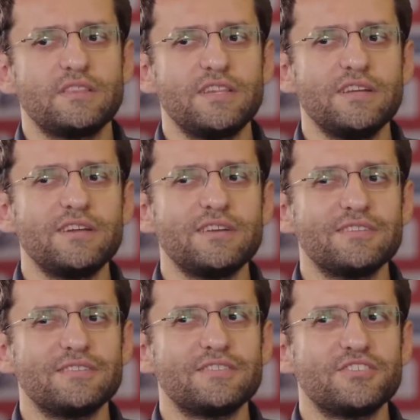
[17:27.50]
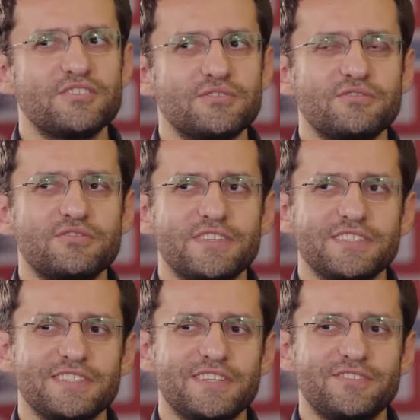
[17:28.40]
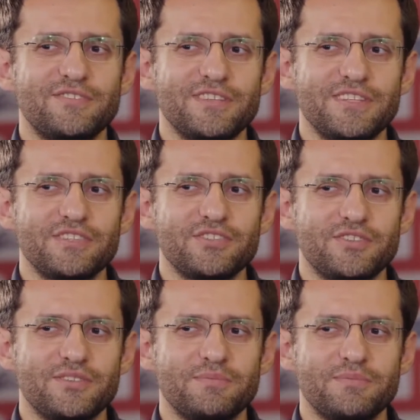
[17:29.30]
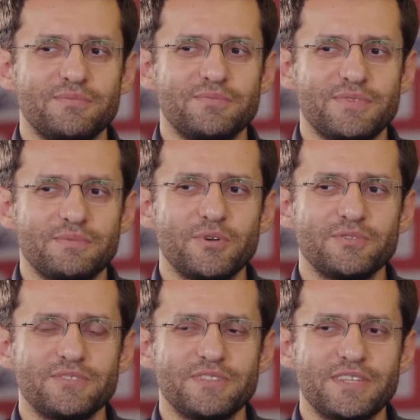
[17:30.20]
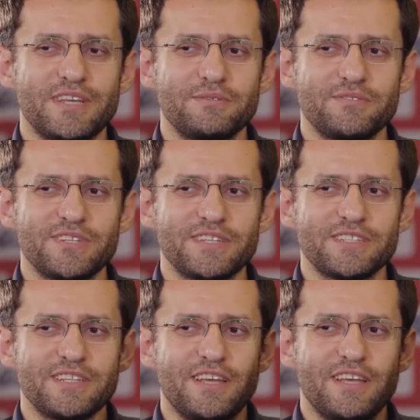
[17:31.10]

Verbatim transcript: There are certain things that I really enjoy the most in the game of chess.